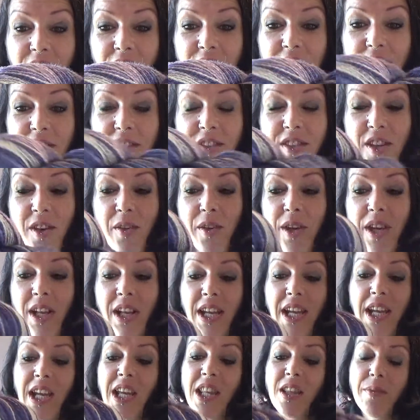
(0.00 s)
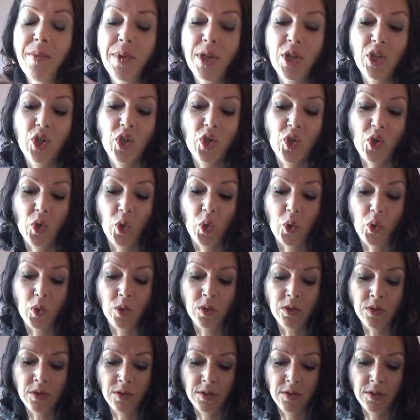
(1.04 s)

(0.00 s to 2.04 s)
So it'll either be a shawl